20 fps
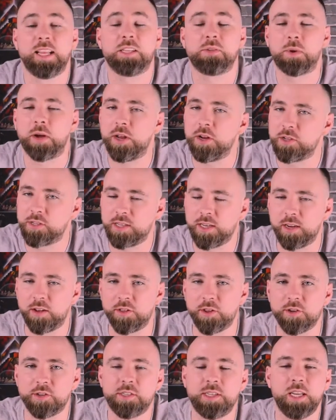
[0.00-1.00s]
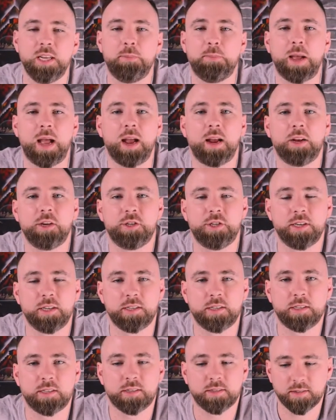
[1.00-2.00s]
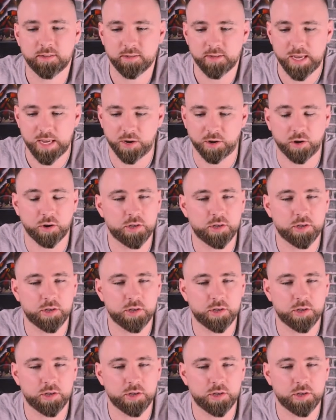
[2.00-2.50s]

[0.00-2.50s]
That's why you'll see on their seed packages, it